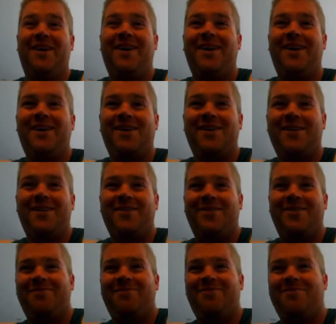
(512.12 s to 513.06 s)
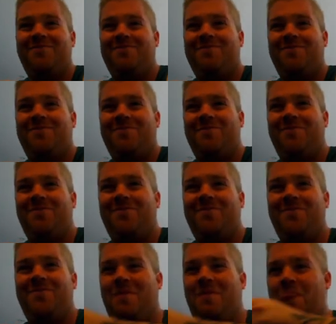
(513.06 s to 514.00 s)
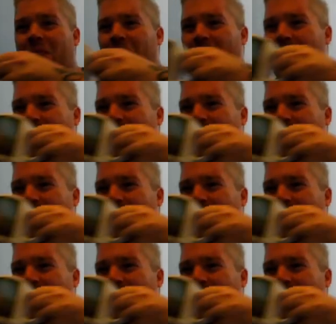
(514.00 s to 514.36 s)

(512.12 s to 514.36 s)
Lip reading: No words are spoken by the person on screen.